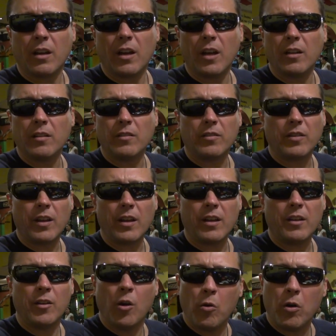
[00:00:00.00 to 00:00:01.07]
Helen's
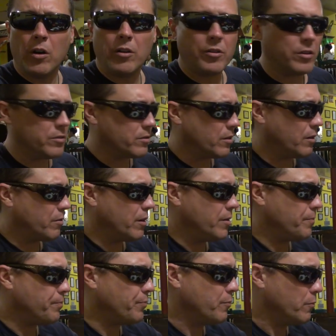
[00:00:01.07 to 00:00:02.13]
saying no onions. All
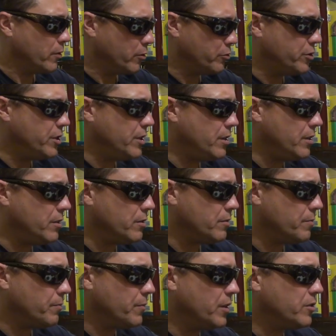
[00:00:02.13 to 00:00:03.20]
right, a little cheese.
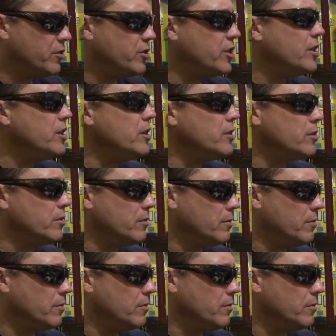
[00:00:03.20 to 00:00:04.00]
It's cheese.